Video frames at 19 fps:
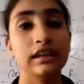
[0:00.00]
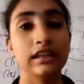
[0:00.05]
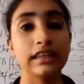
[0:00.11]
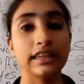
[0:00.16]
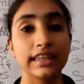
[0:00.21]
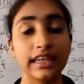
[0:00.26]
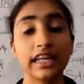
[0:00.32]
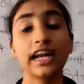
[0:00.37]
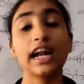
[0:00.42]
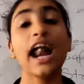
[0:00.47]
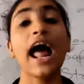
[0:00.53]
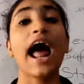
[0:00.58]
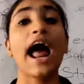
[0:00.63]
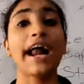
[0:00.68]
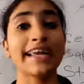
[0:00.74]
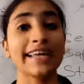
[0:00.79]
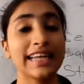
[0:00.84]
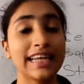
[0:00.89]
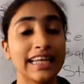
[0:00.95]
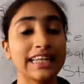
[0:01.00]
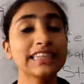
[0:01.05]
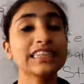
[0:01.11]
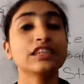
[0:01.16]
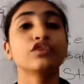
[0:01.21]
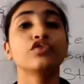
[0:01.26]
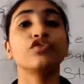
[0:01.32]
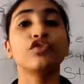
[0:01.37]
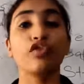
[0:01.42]
There are at
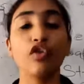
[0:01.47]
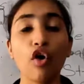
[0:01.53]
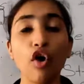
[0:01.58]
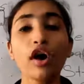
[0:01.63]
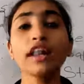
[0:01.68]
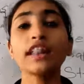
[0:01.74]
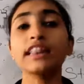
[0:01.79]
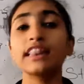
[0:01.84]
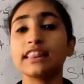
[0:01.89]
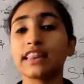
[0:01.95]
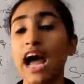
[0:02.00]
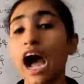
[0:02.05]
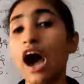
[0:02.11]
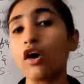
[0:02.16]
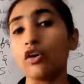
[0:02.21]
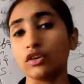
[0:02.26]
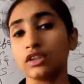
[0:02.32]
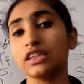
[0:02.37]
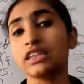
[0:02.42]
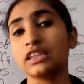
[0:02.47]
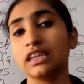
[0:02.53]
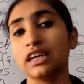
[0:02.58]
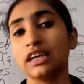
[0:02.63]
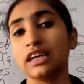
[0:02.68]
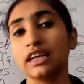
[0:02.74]
least 4 nouns